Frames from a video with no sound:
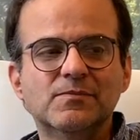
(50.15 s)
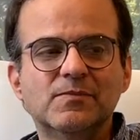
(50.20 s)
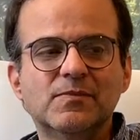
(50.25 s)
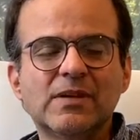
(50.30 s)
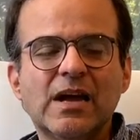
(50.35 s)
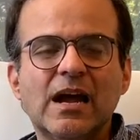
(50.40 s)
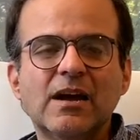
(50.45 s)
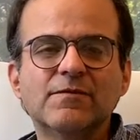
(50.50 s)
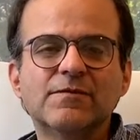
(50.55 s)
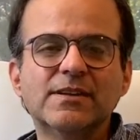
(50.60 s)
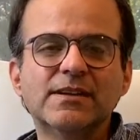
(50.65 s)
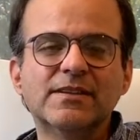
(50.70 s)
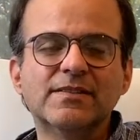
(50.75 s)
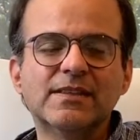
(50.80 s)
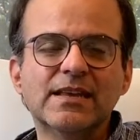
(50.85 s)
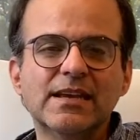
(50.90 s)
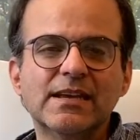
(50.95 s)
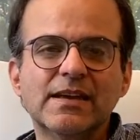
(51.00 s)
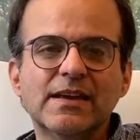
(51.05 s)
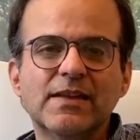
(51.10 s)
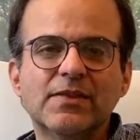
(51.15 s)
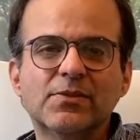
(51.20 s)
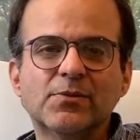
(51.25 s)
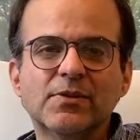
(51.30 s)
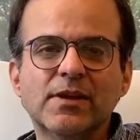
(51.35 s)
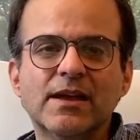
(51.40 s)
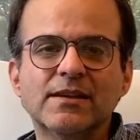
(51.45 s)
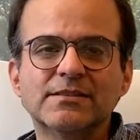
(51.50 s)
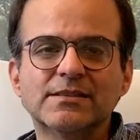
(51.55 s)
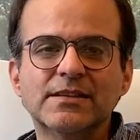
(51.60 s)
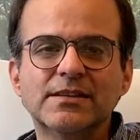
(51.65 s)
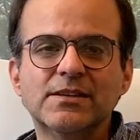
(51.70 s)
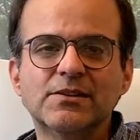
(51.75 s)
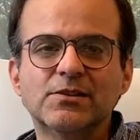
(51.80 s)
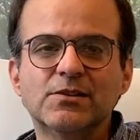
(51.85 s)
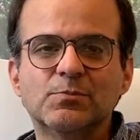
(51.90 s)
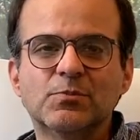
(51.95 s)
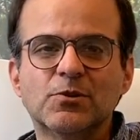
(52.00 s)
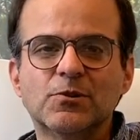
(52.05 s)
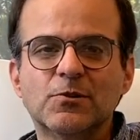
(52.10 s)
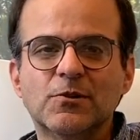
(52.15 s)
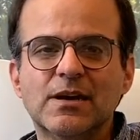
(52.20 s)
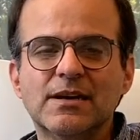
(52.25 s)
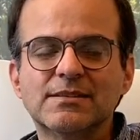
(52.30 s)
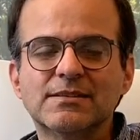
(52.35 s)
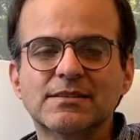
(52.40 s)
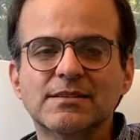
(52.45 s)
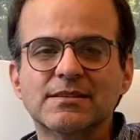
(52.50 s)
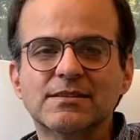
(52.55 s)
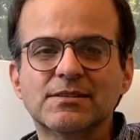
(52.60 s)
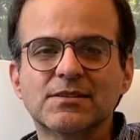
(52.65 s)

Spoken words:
confident they get as the year progresses.